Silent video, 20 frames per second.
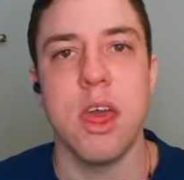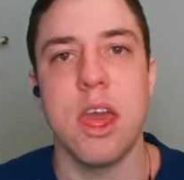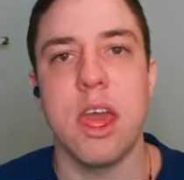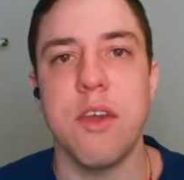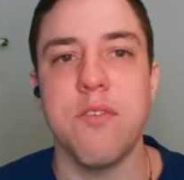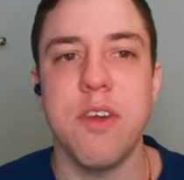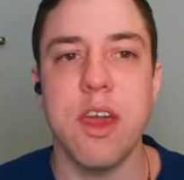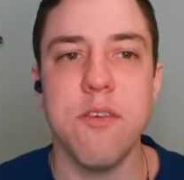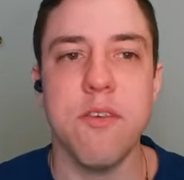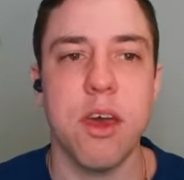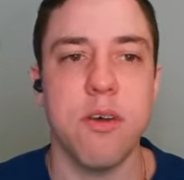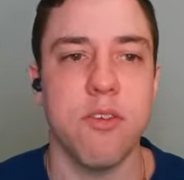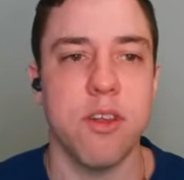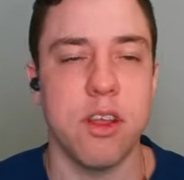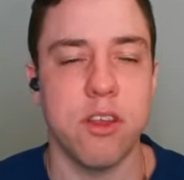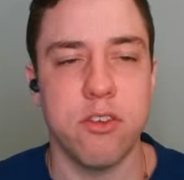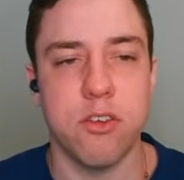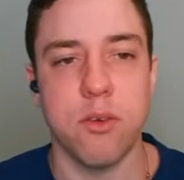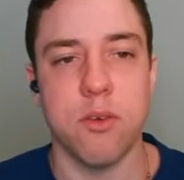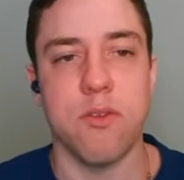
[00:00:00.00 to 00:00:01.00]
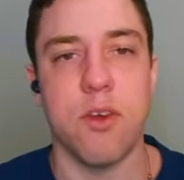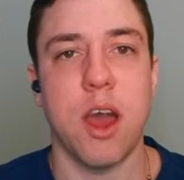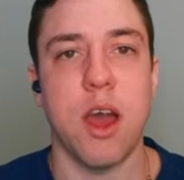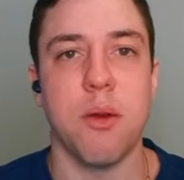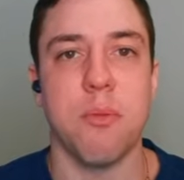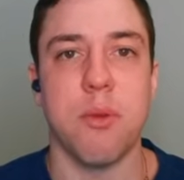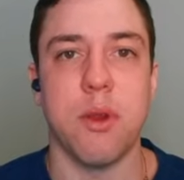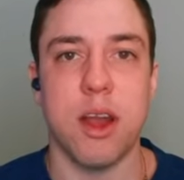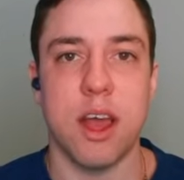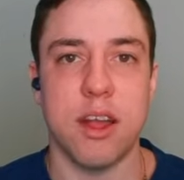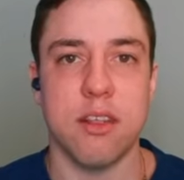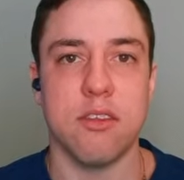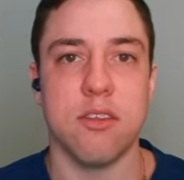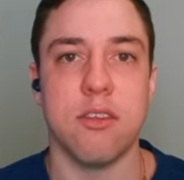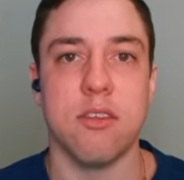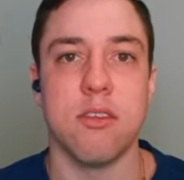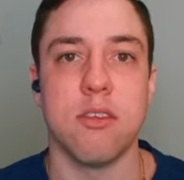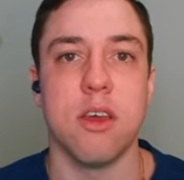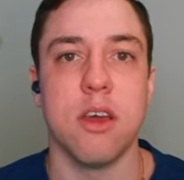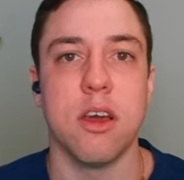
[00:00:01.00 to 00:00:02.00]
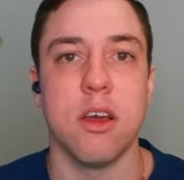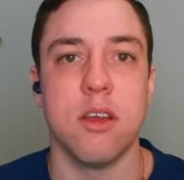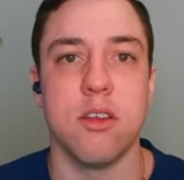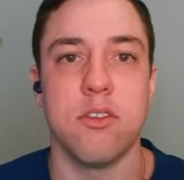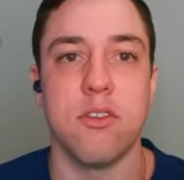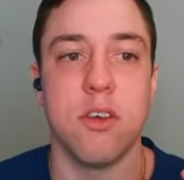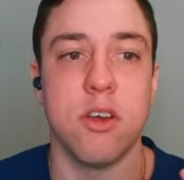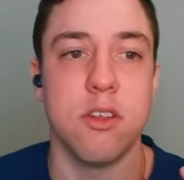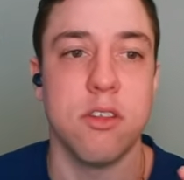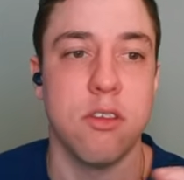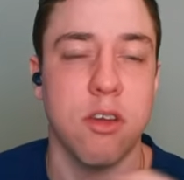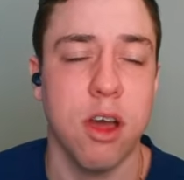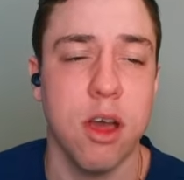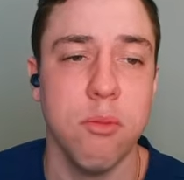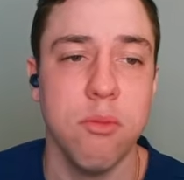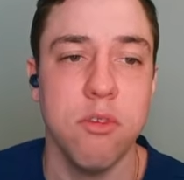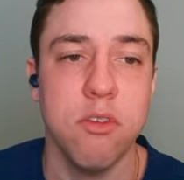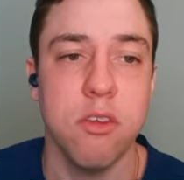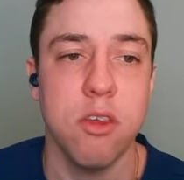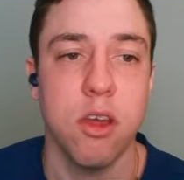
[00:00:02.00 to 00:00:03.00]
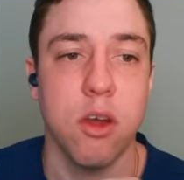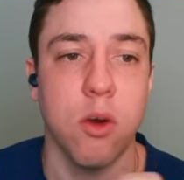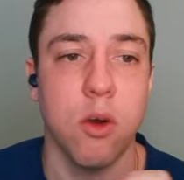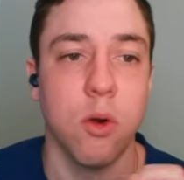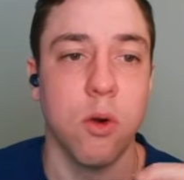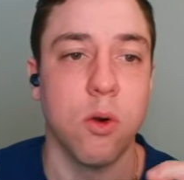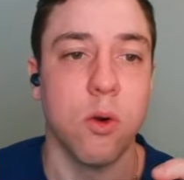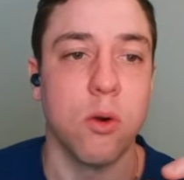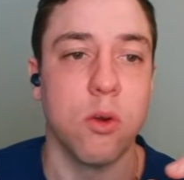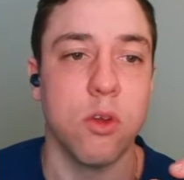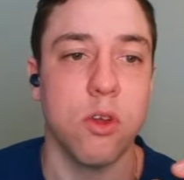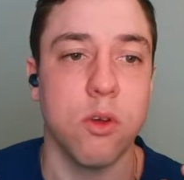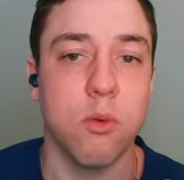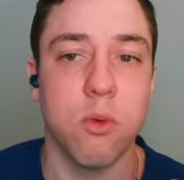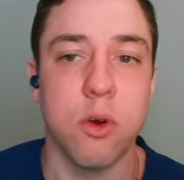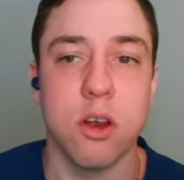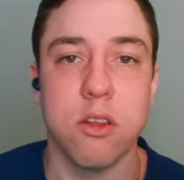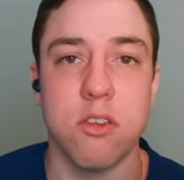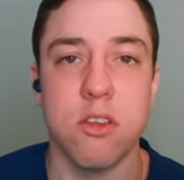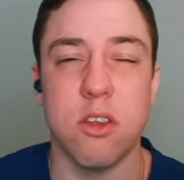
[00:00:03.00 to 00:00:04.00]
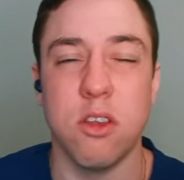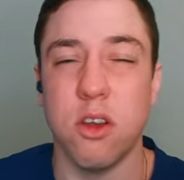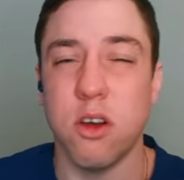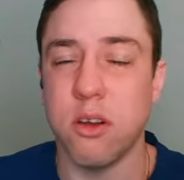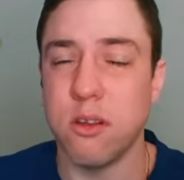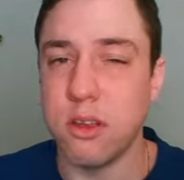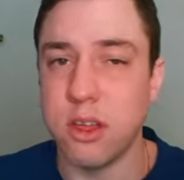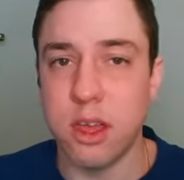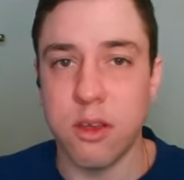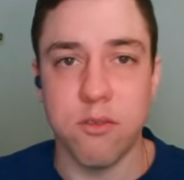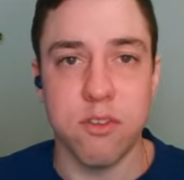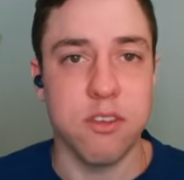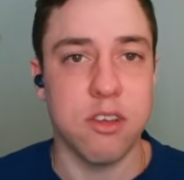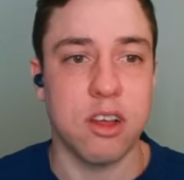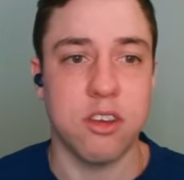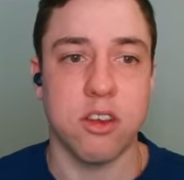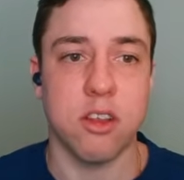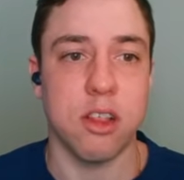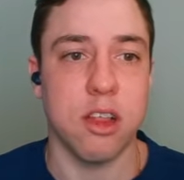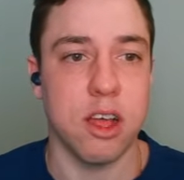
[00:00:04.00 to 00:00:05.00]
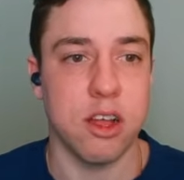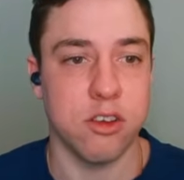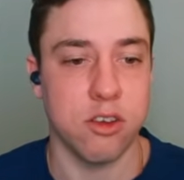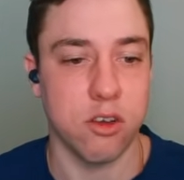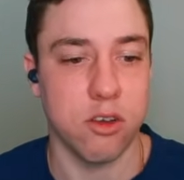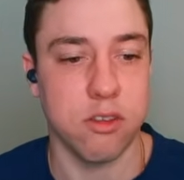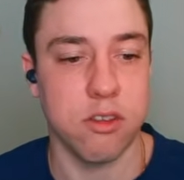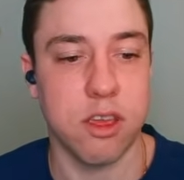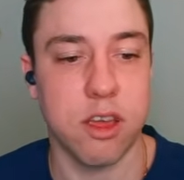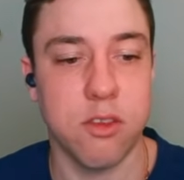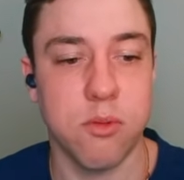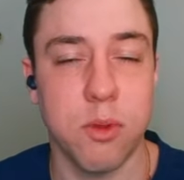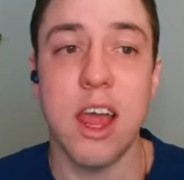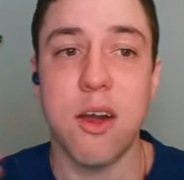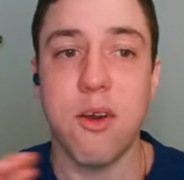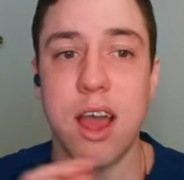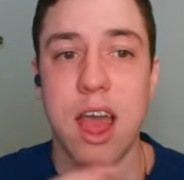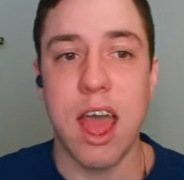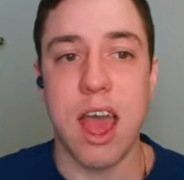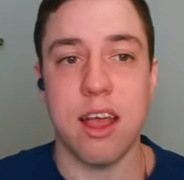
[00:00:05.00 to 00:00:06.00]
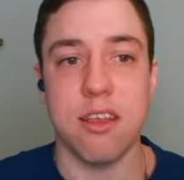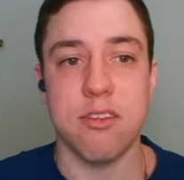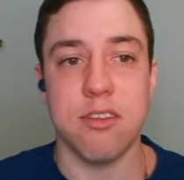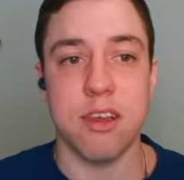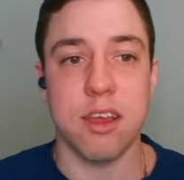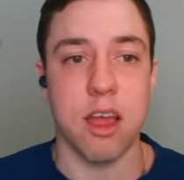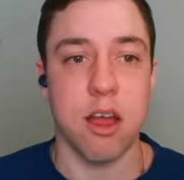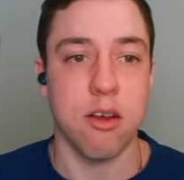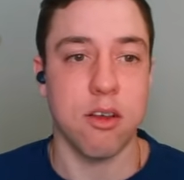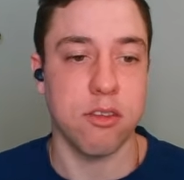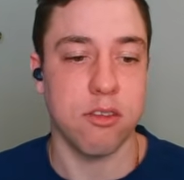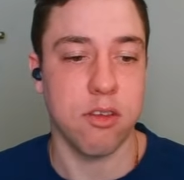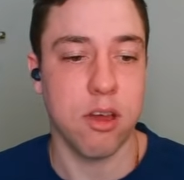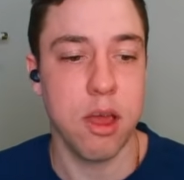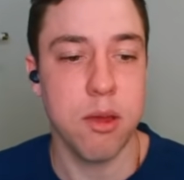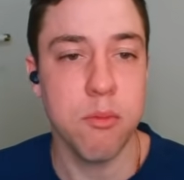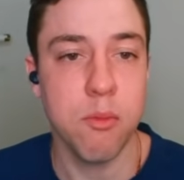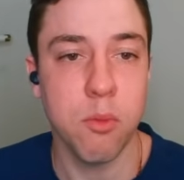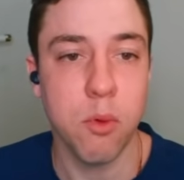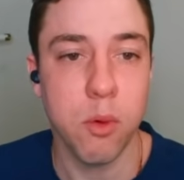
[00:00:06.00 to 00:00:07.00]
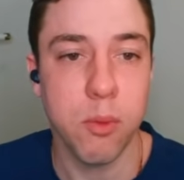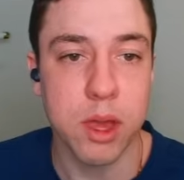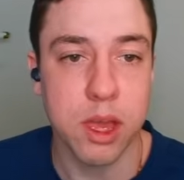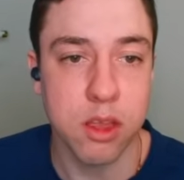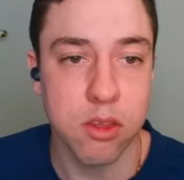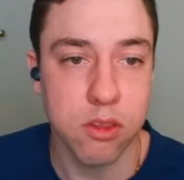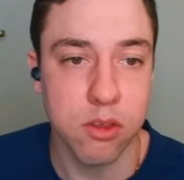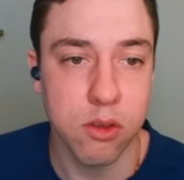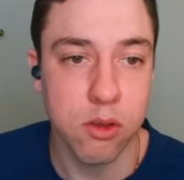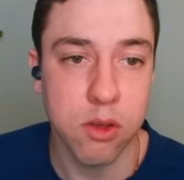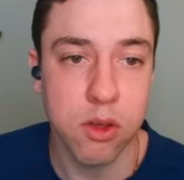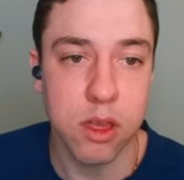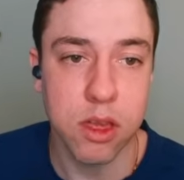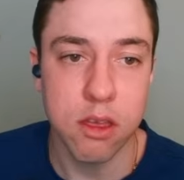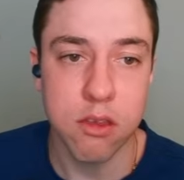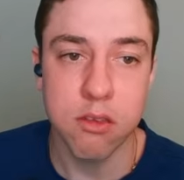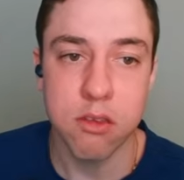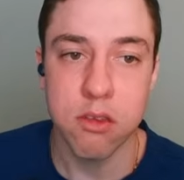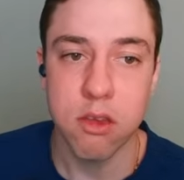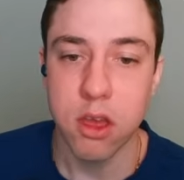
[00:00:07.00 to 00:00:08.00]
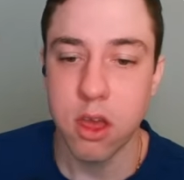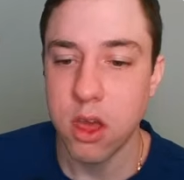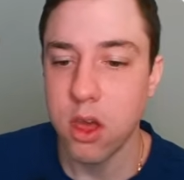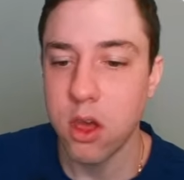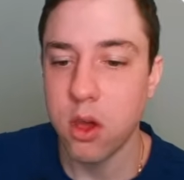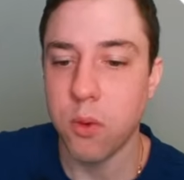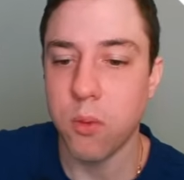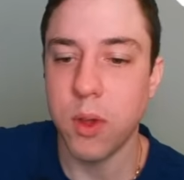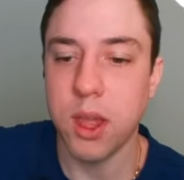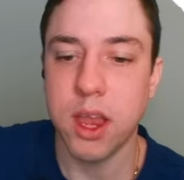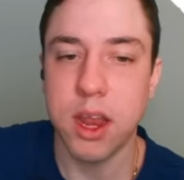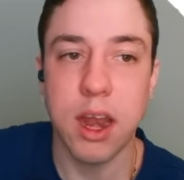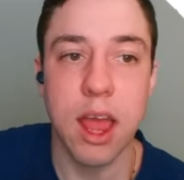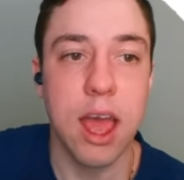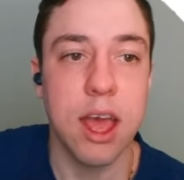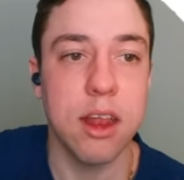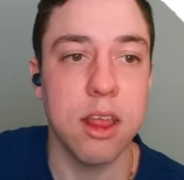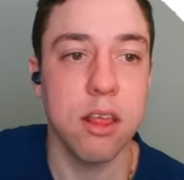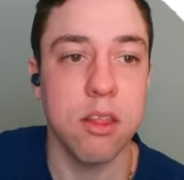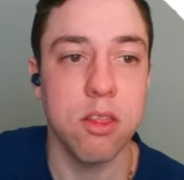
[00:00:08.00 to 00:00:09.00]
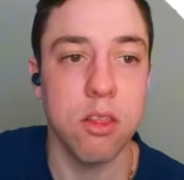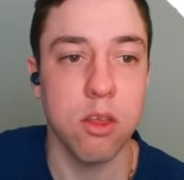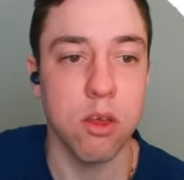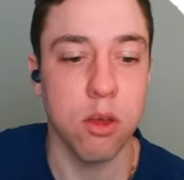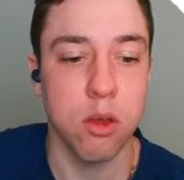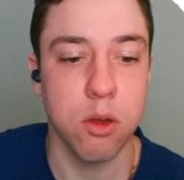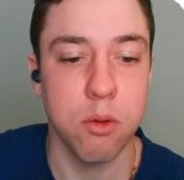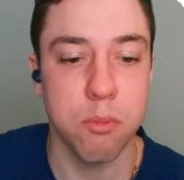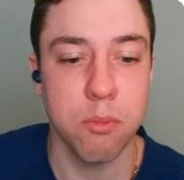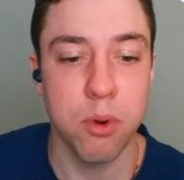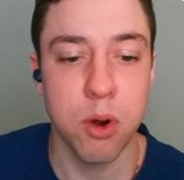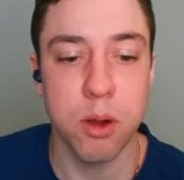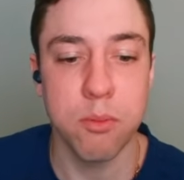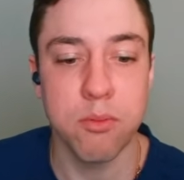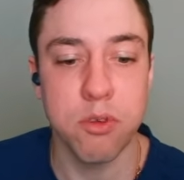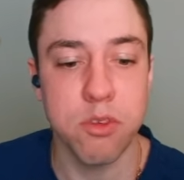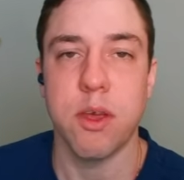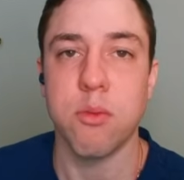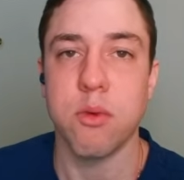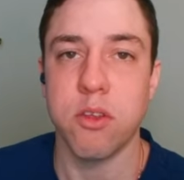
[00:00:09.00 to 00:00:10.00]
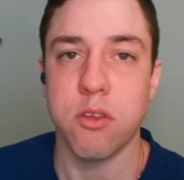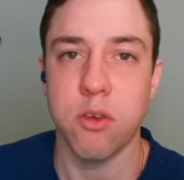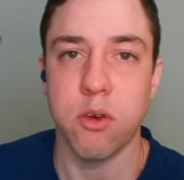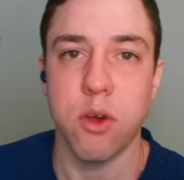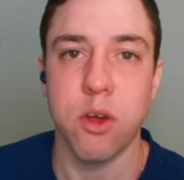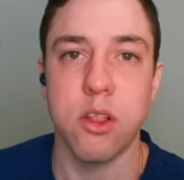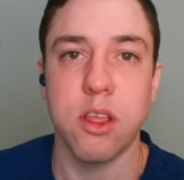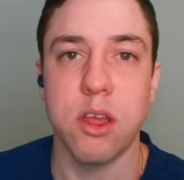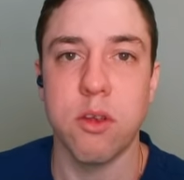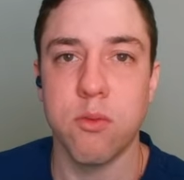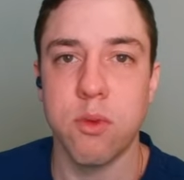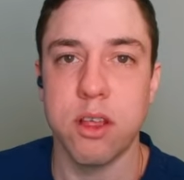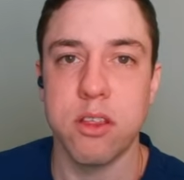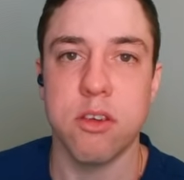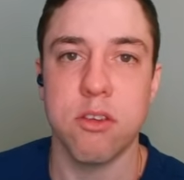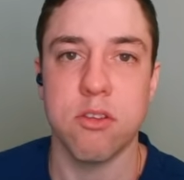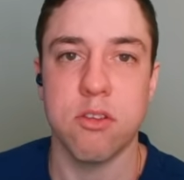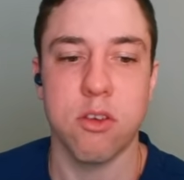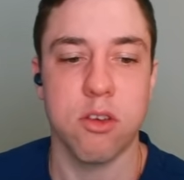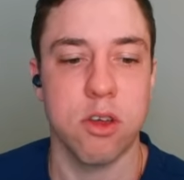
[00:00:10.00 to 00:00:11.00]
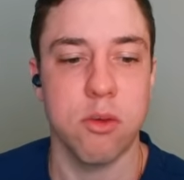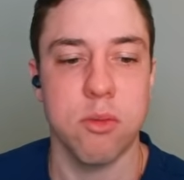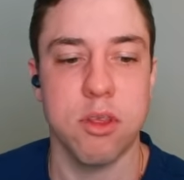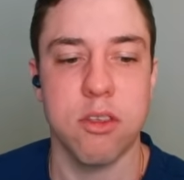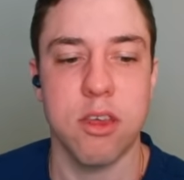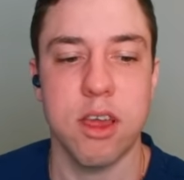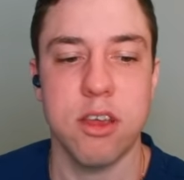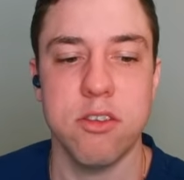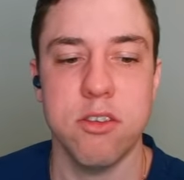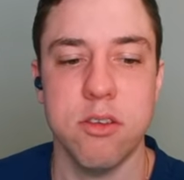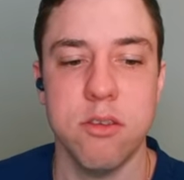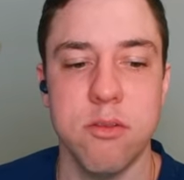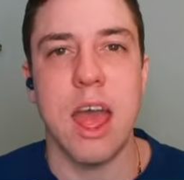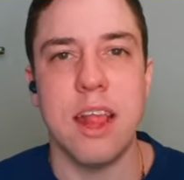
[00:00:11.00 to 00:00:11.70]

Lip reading: If you ever have an issue with how it pronounces certain times, or you want it to not give such a large context, now it has the current time, what we can do is we can add in the prompts that we saw earlier in Retell's documentation.